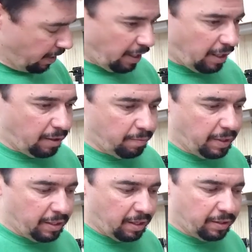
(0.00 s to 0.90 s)

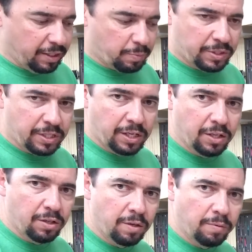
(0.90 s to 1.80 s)
And on this
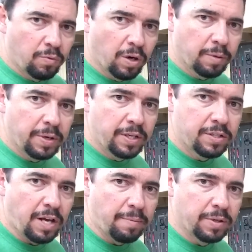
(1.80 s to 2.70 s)
particular
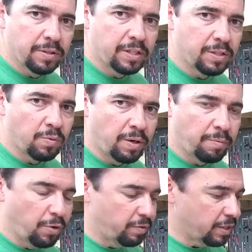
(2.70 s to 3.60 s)
workbench, I built this when I
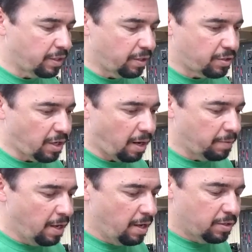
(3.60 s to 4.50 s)
moved into the
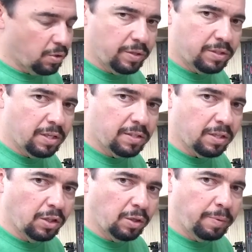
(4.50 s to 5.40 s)
shop, so it sits a
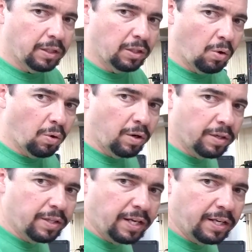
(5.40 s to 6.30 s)
little bit lower
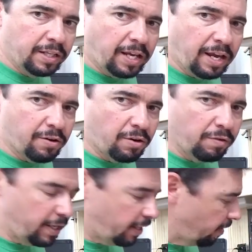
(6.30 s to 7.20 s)
than the counter
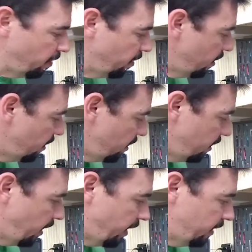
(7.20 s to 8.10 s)
over here.
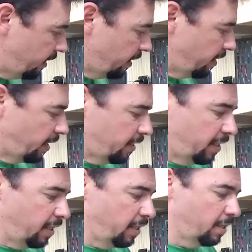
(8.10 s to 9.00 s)
The idea that
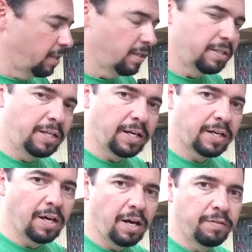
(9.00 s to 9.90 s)
the
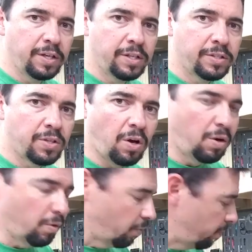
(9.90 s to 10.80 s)
deck of this
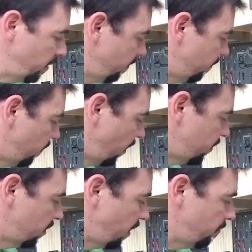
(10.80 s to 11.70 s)
saw would be
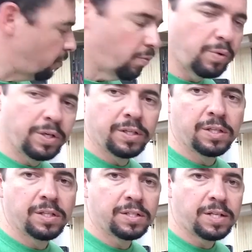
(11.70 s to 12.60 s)
flush level with
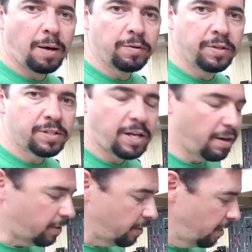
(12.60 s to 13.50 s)
the top of this
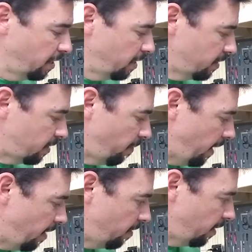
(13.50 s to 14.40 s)
counter.
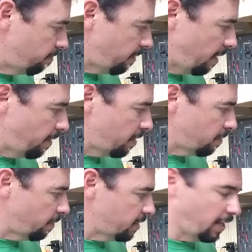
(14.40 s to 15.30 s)
Somehow in my
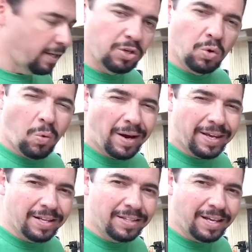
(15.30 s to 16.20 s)
measurements I didn't
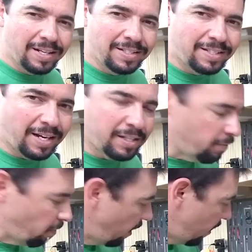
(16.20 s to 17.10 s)
quite get that exactly
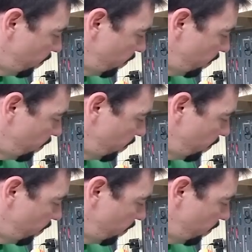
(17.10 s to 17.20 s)
right.